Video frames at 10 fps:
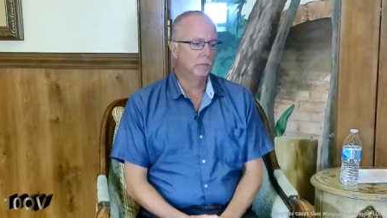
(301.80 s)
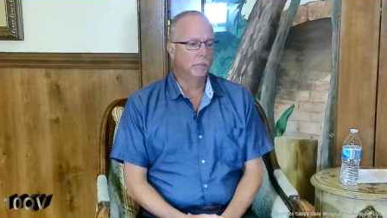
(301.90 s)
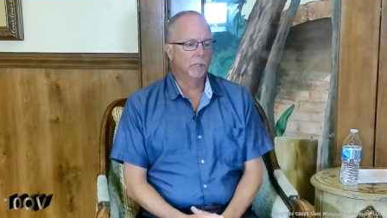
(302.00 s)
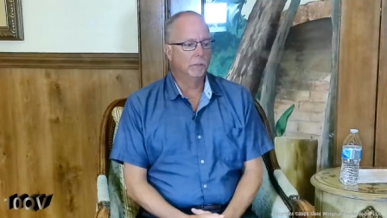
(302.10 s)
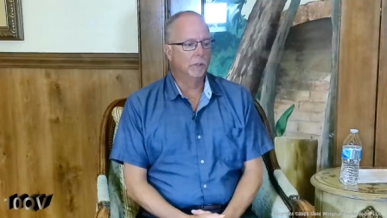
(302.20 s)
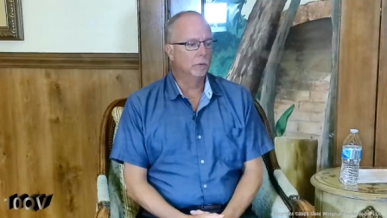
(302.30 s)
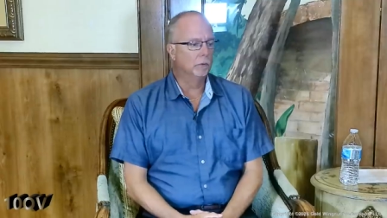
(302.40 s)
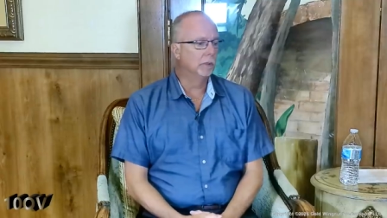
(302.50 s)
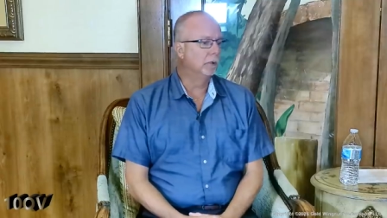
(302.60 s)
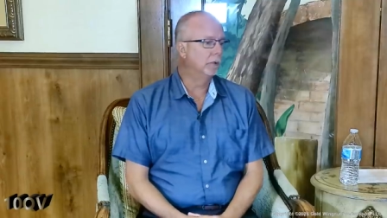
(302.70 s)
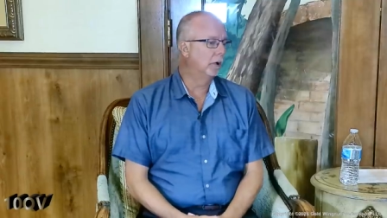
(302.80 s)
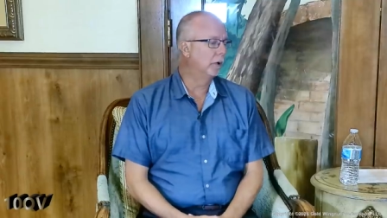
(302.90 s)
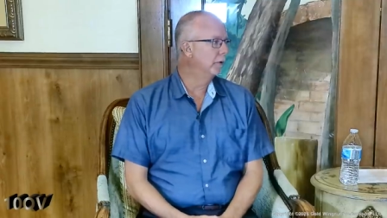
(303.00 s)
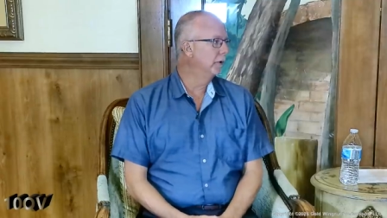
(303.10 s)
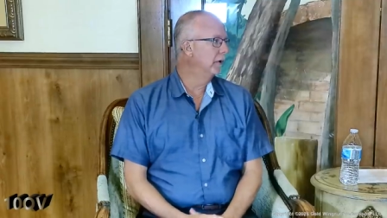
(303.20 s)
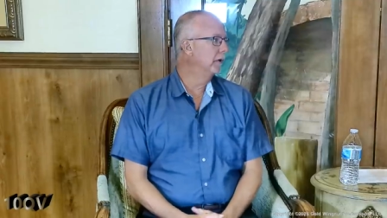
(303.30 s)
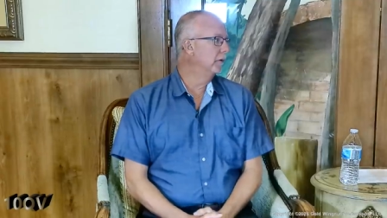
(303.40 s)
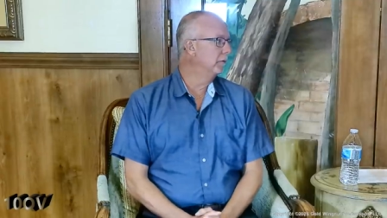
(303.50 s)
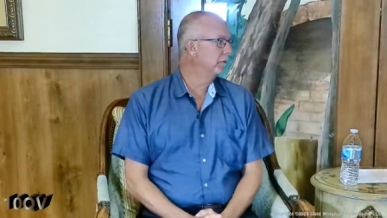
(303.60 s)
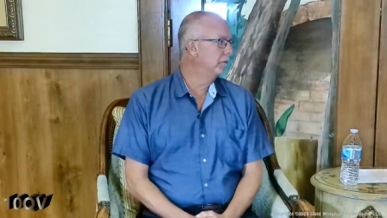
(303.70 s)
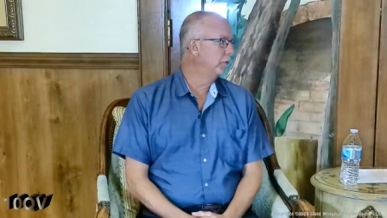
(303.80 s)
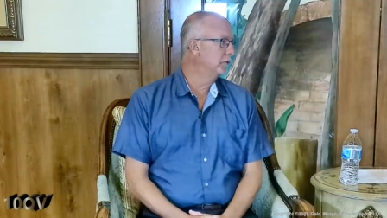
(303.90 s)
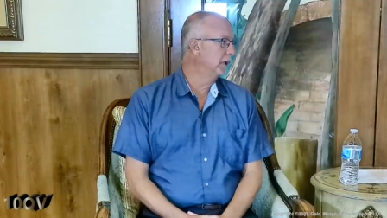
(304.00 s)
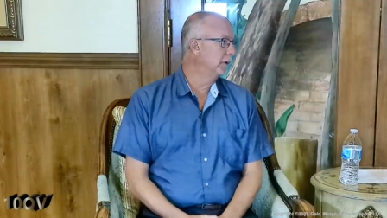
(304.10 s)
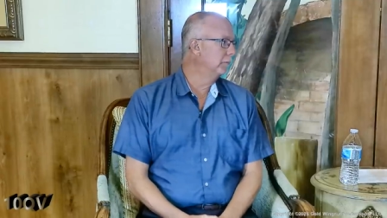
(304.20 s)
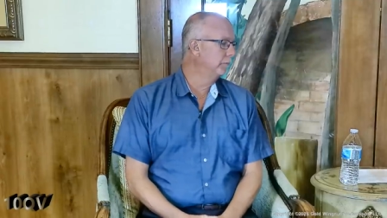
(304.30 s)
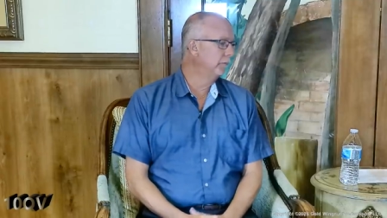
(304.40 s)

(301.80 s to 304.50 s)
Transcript: maybe a little bit under 100 that are full-time.